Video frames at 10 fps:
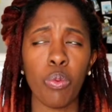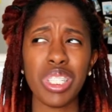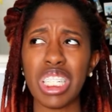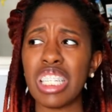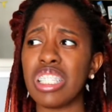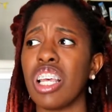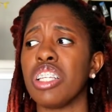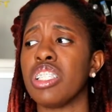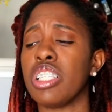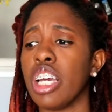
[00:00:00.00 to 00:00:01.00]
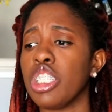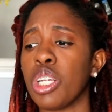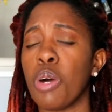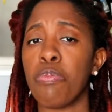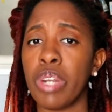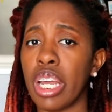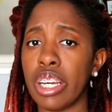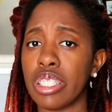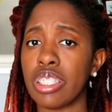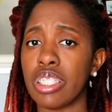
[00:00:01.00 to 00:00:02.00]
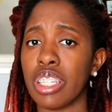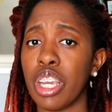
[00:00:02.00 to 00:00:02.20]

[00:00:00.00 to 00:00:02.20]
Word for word: which is such a plus.